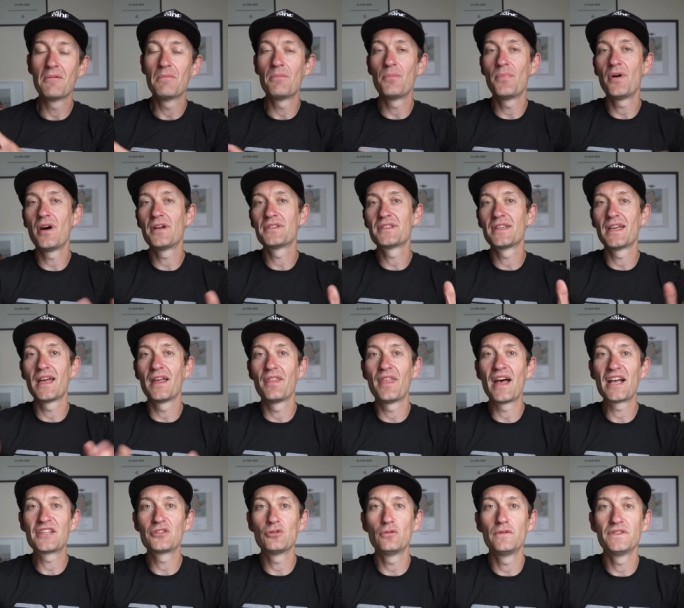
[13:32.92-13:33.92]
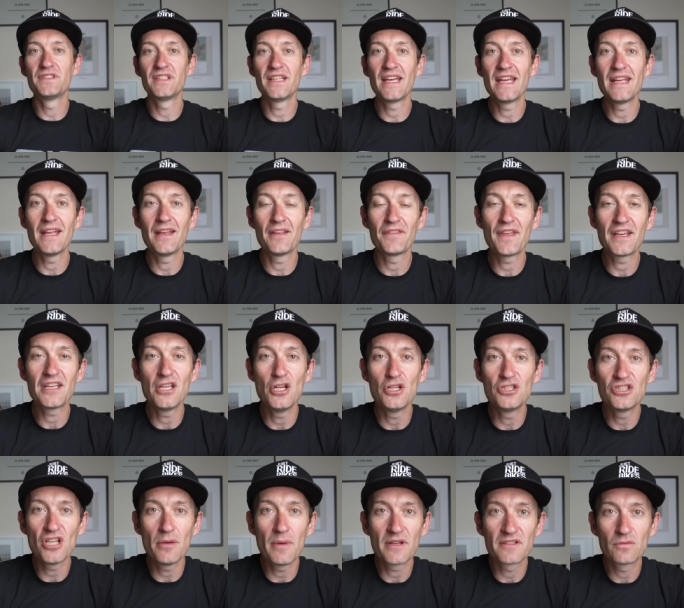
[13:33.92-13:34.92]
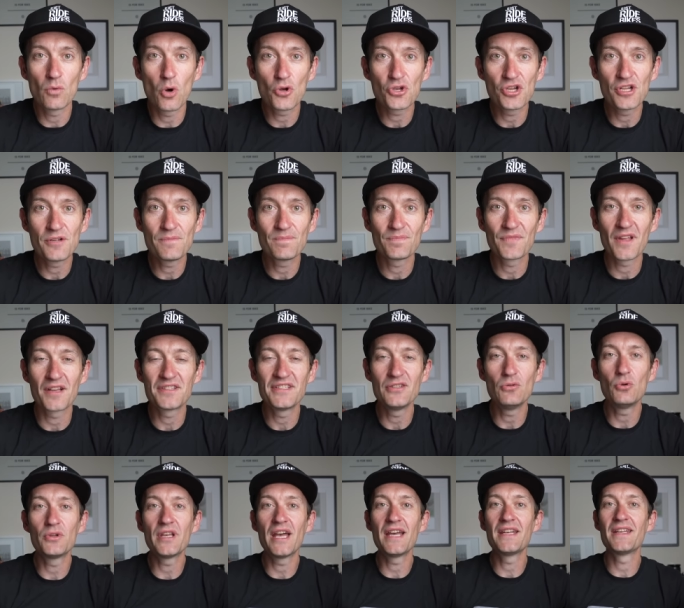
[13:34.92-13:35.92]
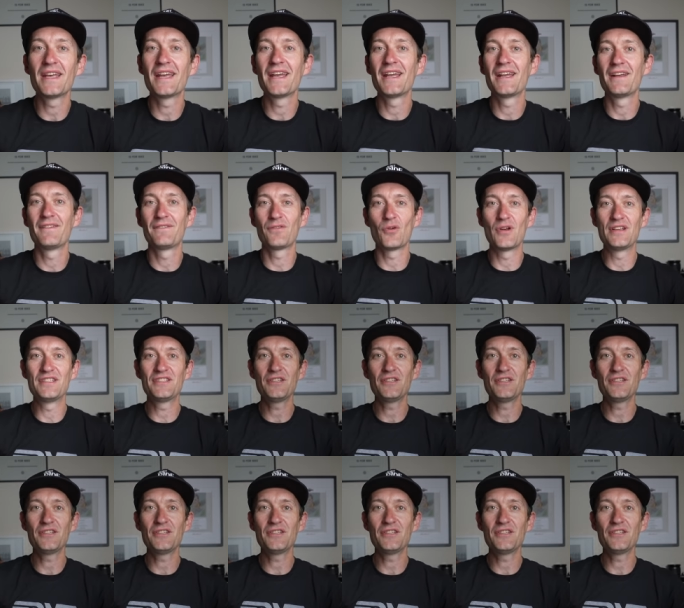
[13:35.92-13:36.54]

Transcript: But that's all for today. Thank you so much for watching. I'll see you all again very